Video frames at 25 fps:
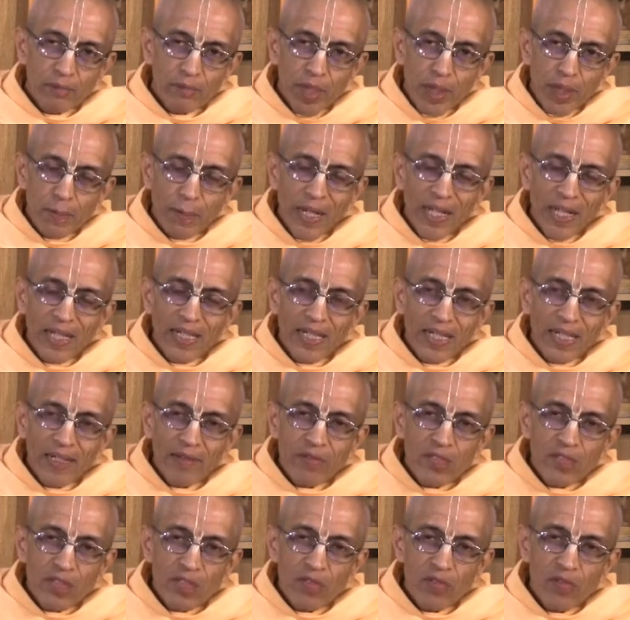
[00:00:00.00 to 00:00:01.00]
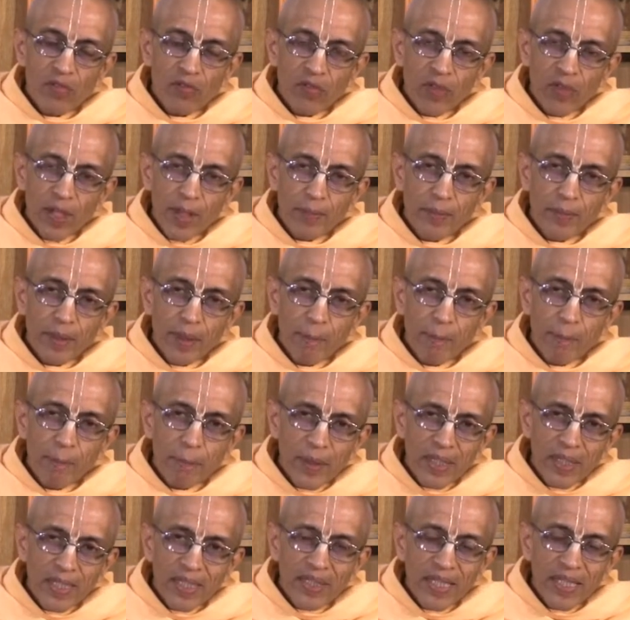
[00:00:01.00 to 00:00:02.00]
Brahma lives from the
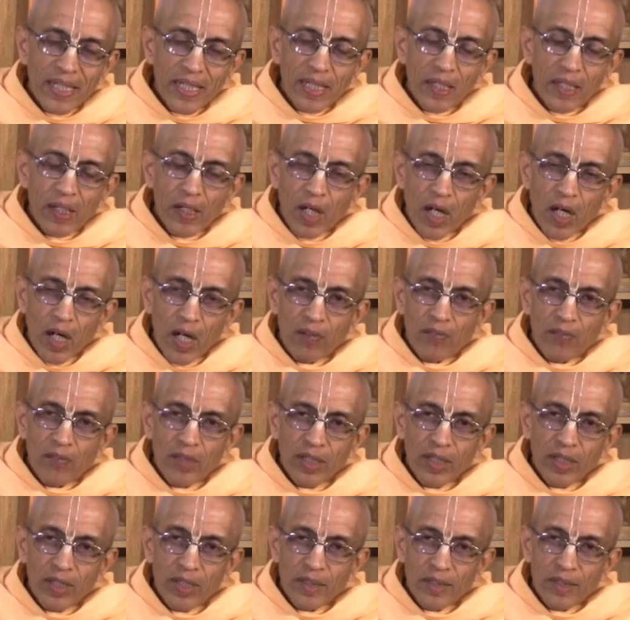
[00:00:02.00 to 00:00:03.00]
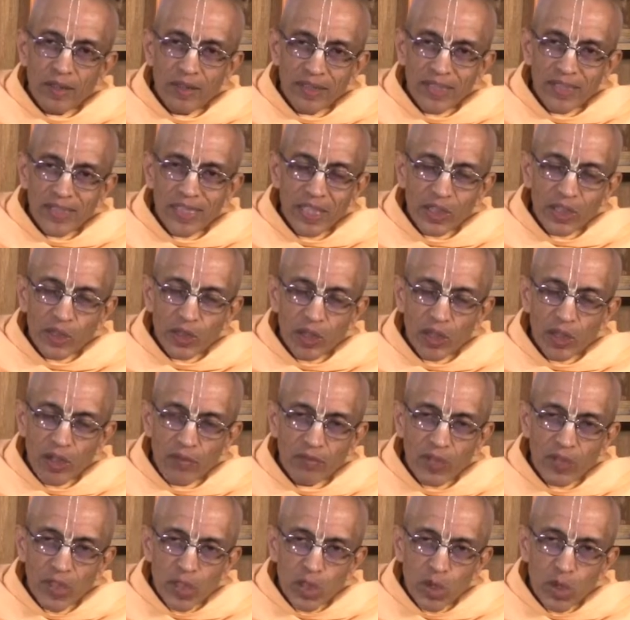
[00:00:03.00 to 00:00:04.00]
beginning of the creation
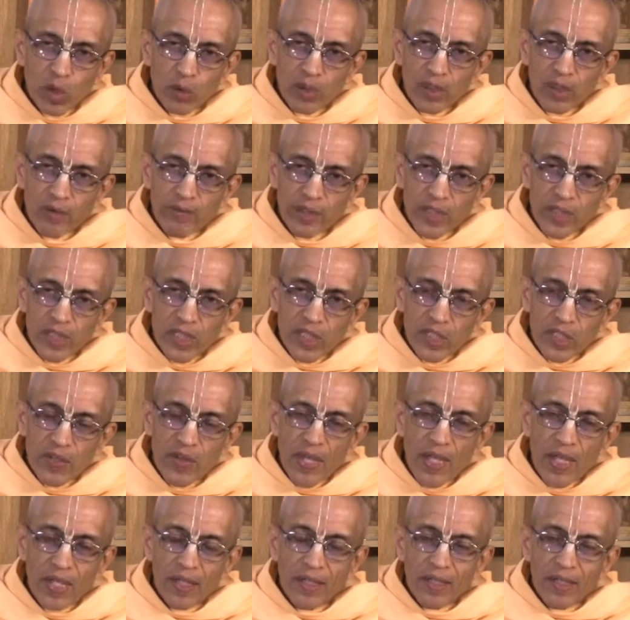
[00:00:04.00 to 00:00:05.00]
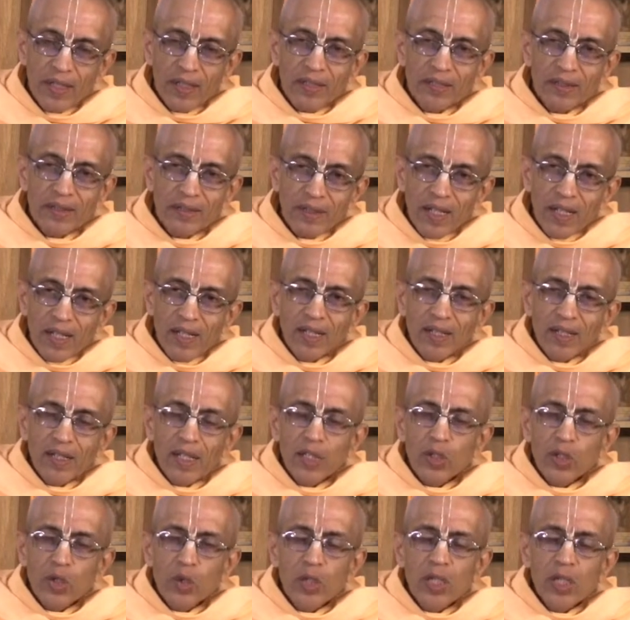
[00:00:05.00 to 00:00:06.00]
of this universe till
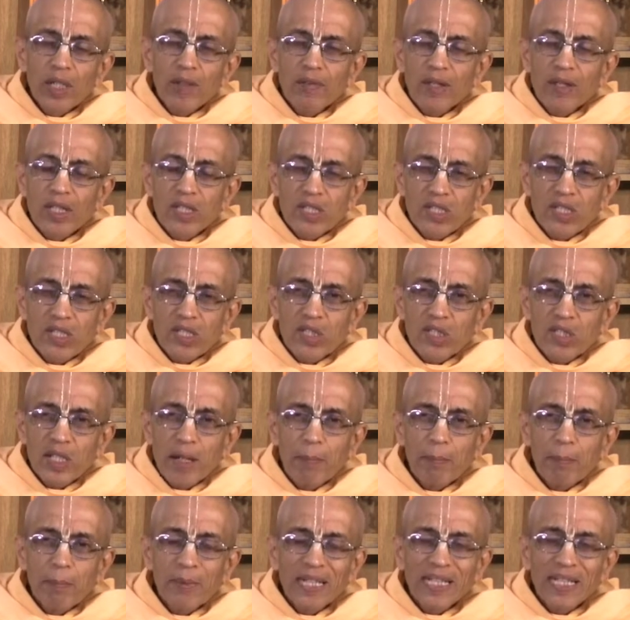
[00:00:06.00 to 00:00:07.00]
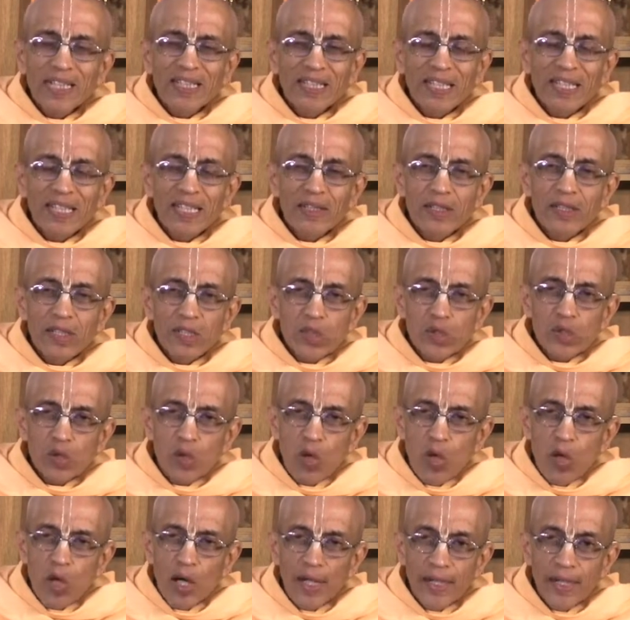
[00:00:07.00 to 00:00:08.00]
the universe is completely
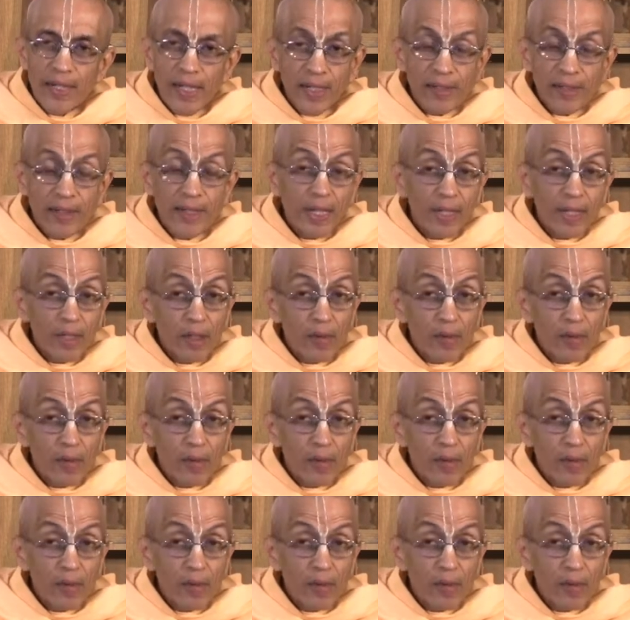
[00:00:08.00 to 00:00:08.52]
destroyed at the